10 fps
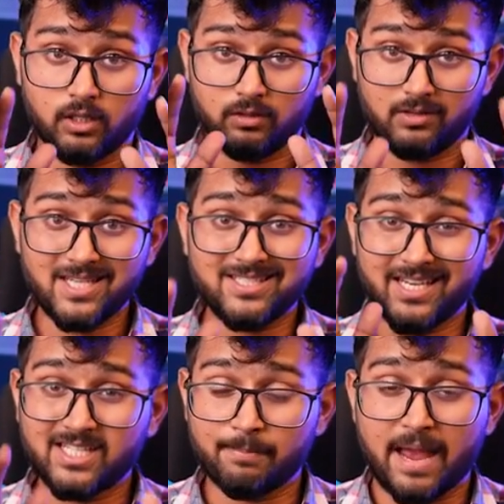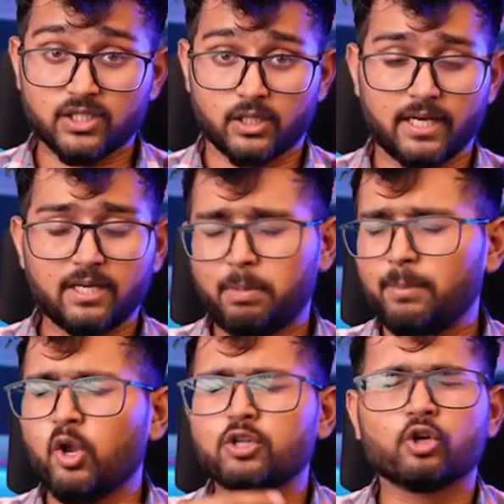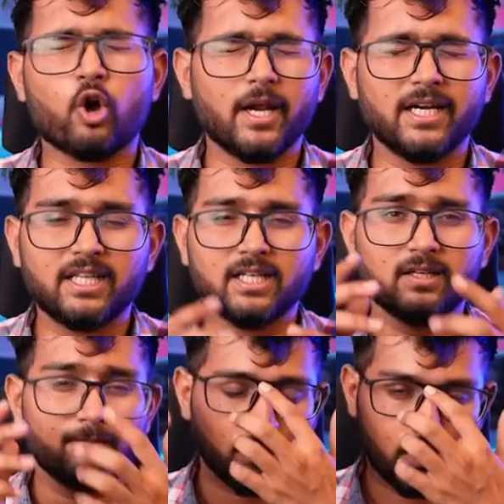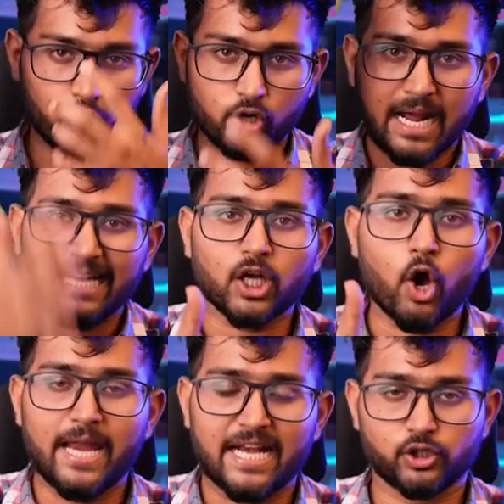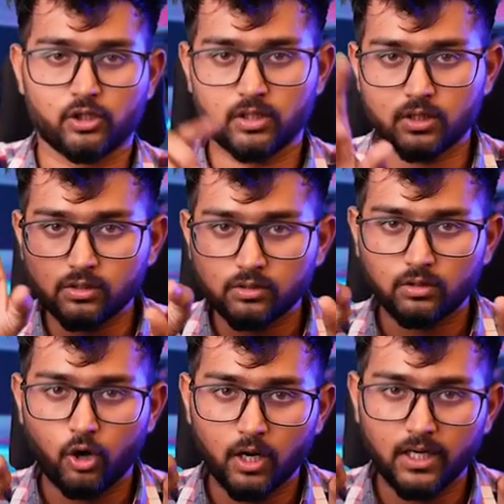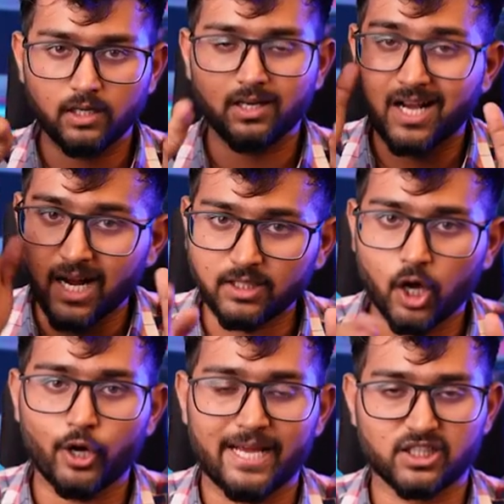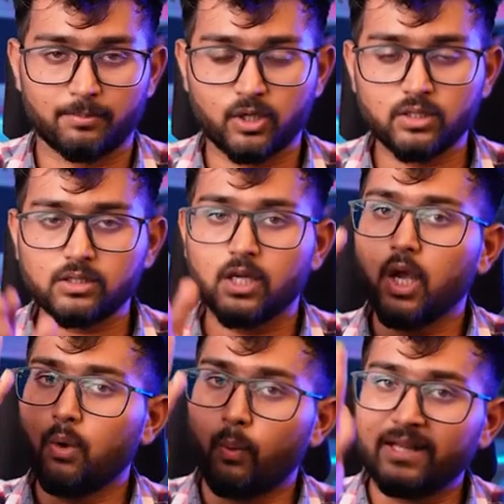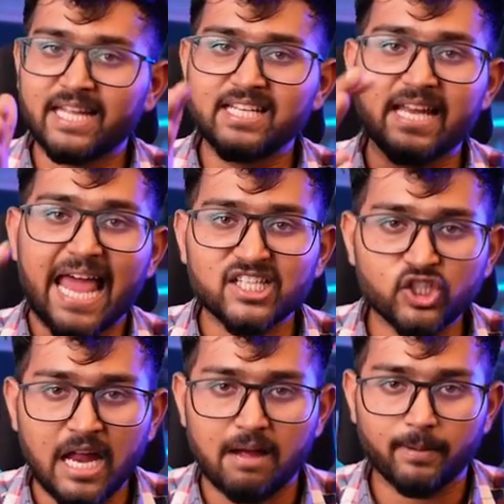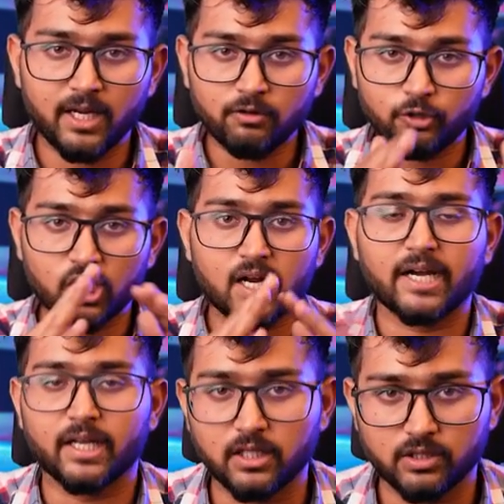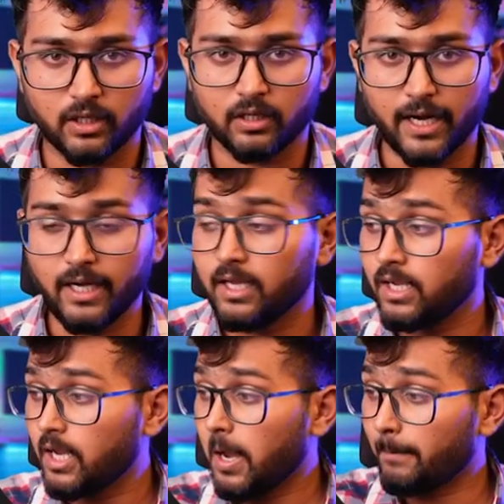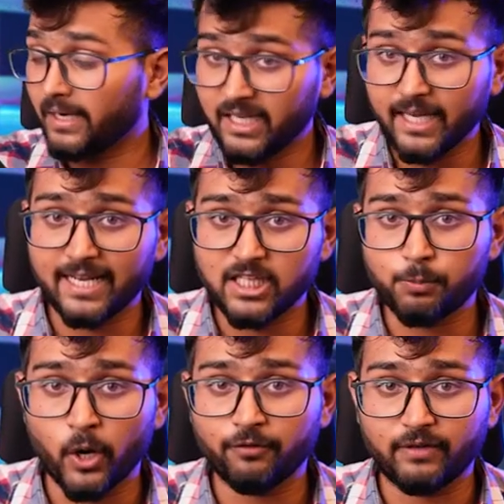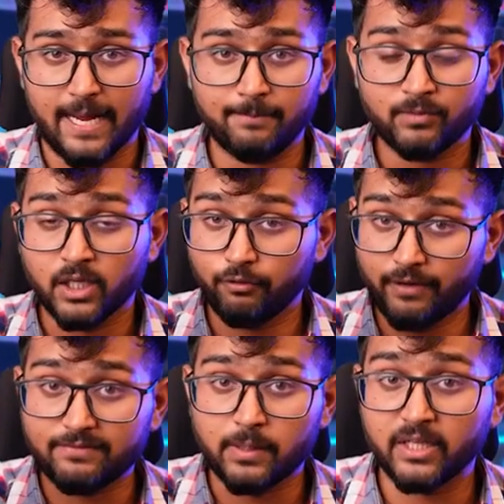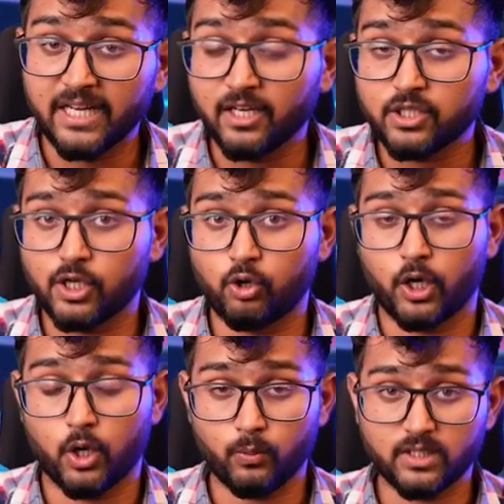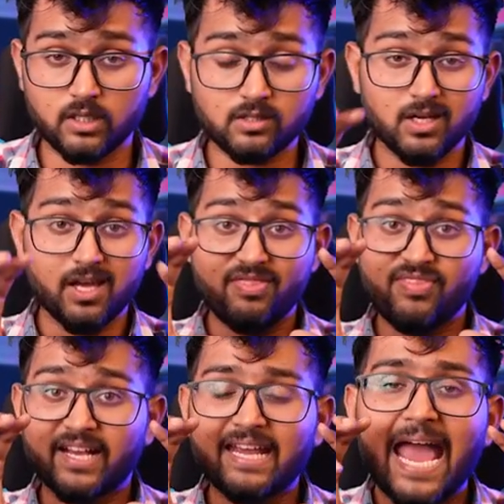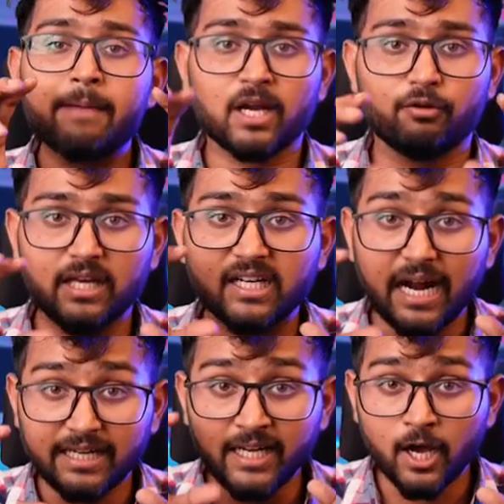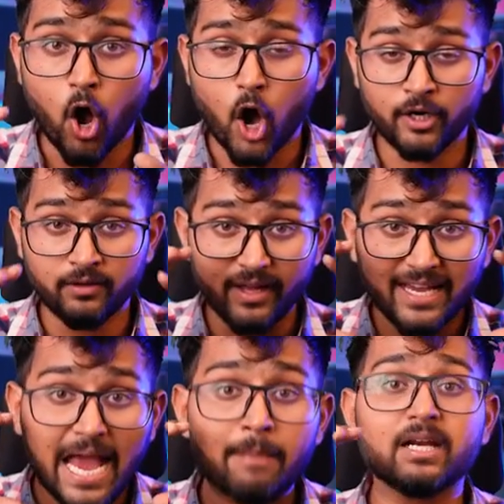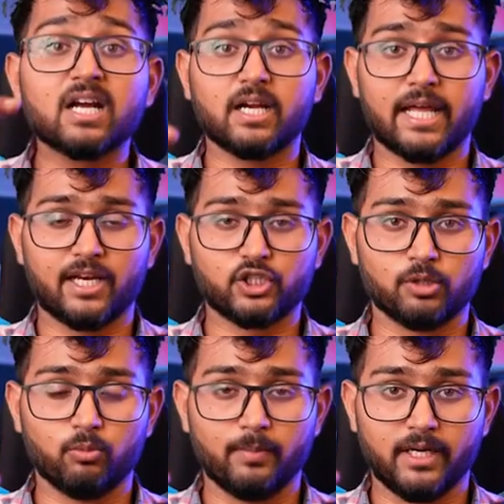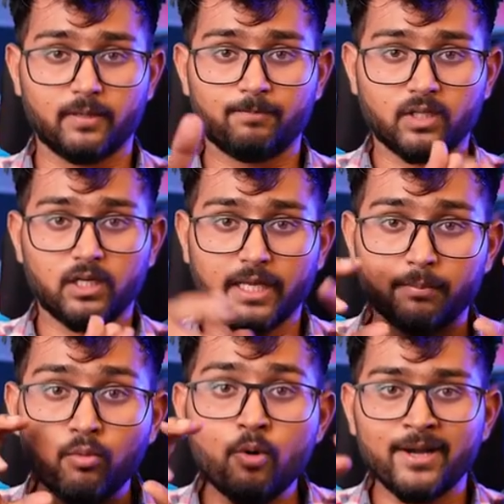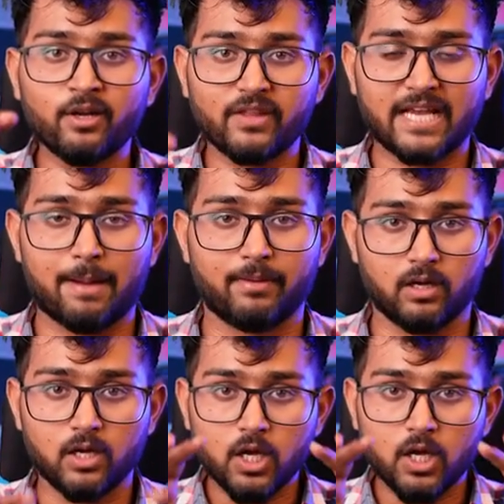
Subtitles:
This is a match cut, right? People also call it the, cut on action. This is called cut on action because when there is an action happening, you're cutting the scene, right? But here at this point of time, we have something interesting going on, which is the camera. We are cutting on the camera cut direction movement, like movement of the camera.